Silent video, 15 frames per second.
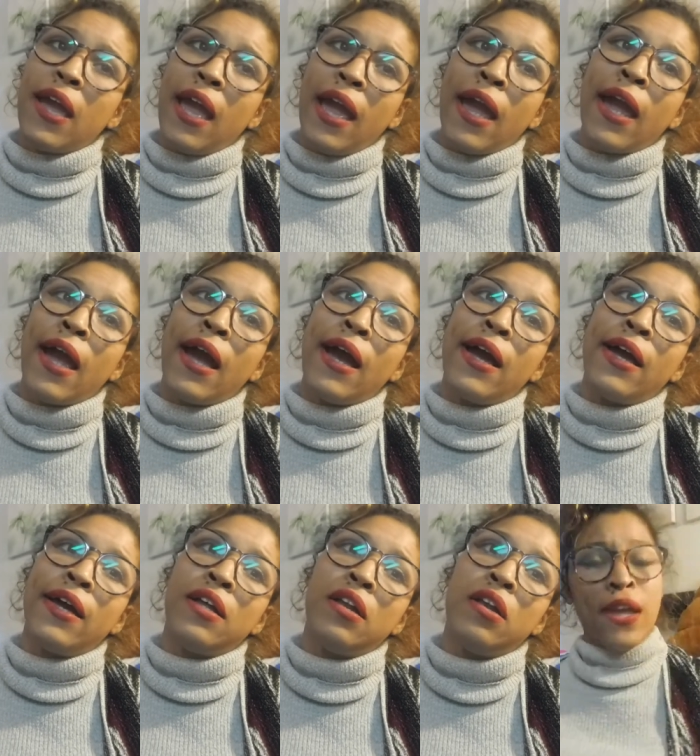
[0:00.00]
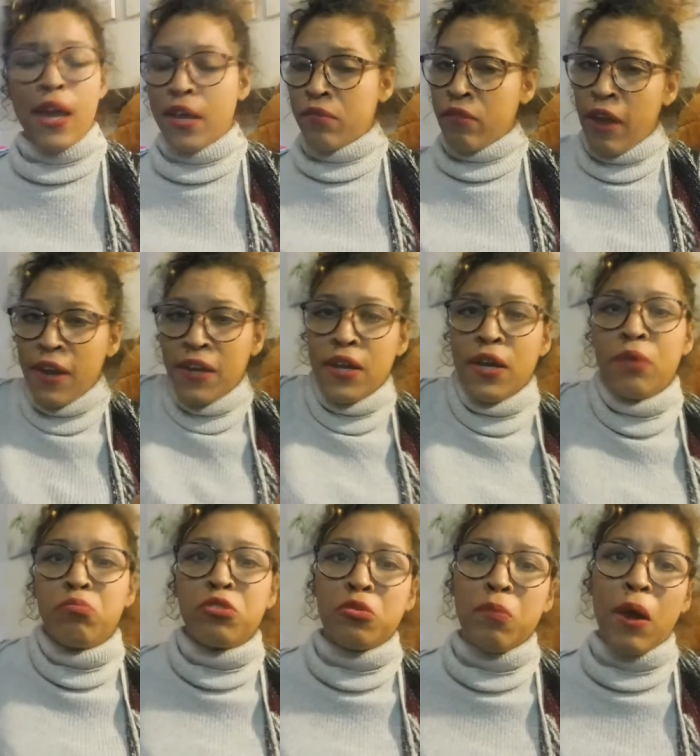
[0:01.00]
And I invited
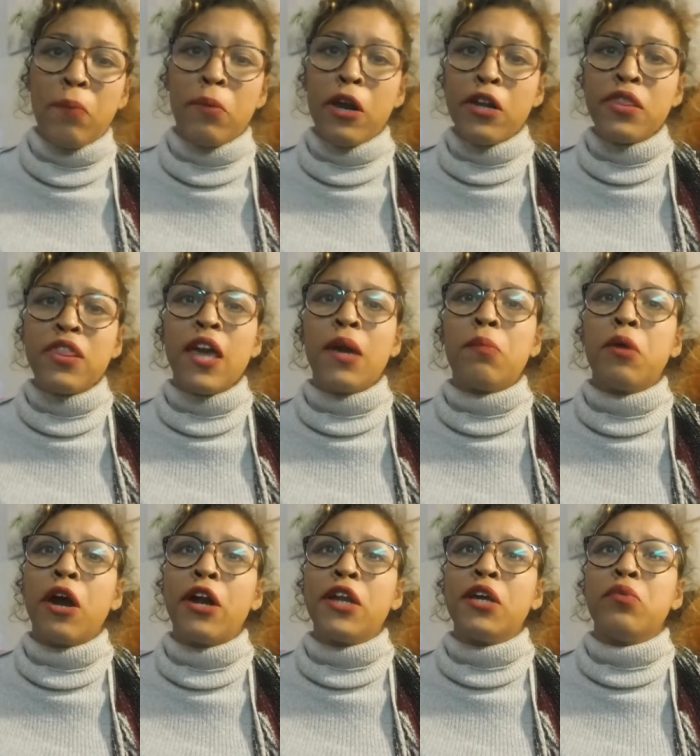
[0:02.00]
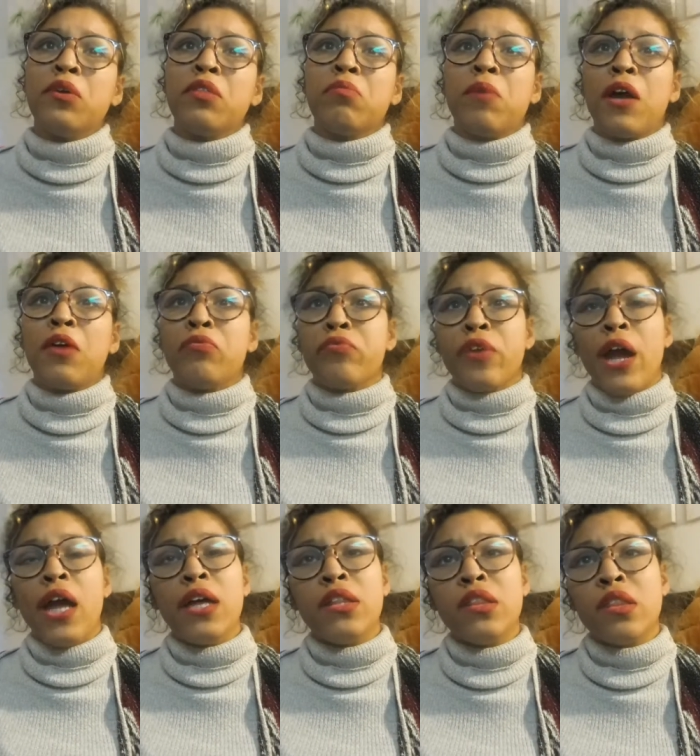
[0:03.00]
him to my birthday party with my
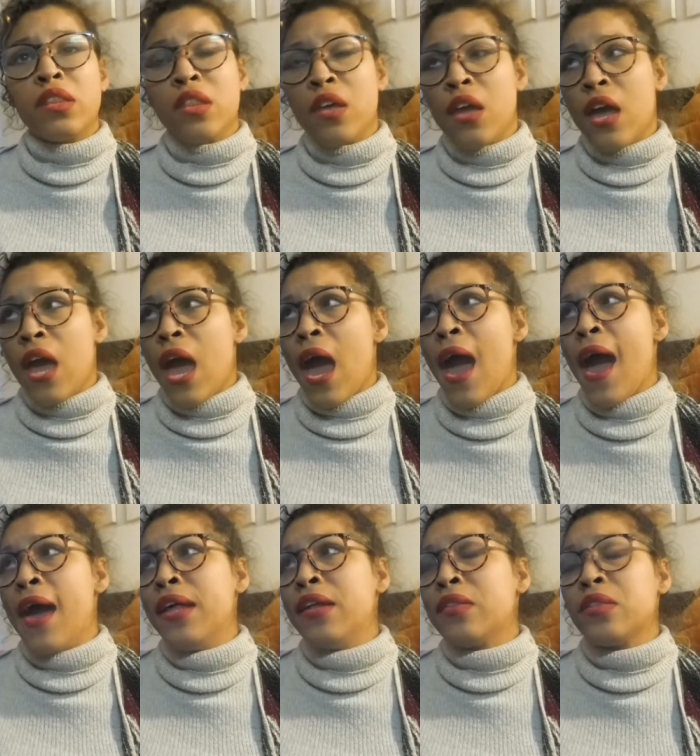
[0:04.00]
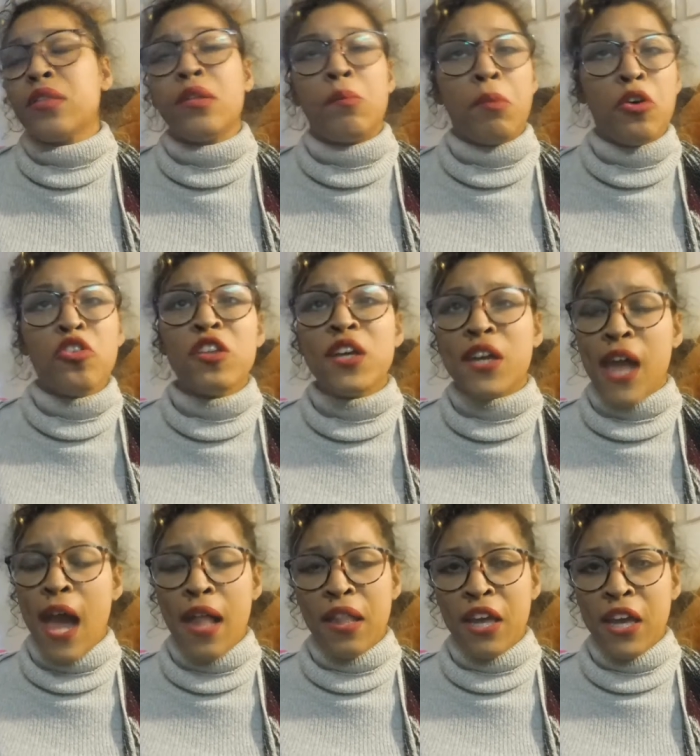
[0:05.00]
friends at the bowling
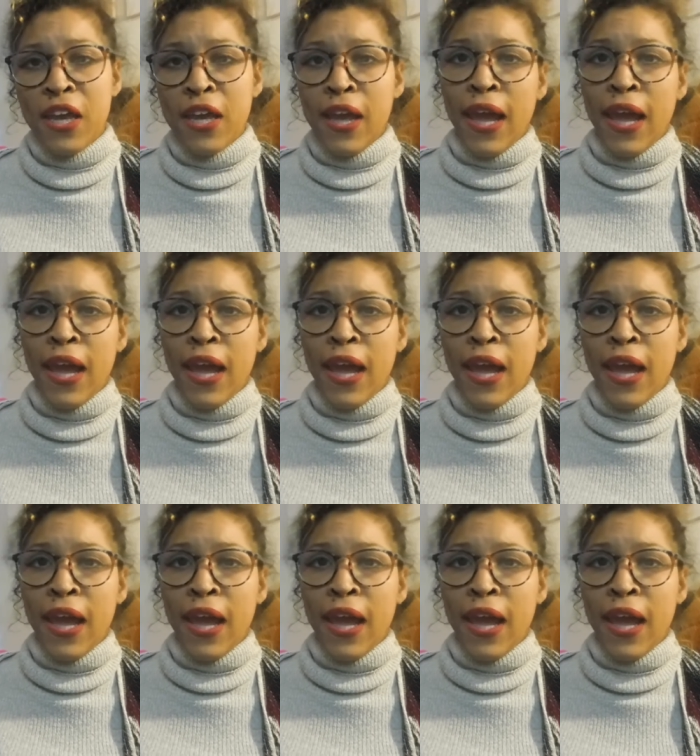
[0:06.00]
alley.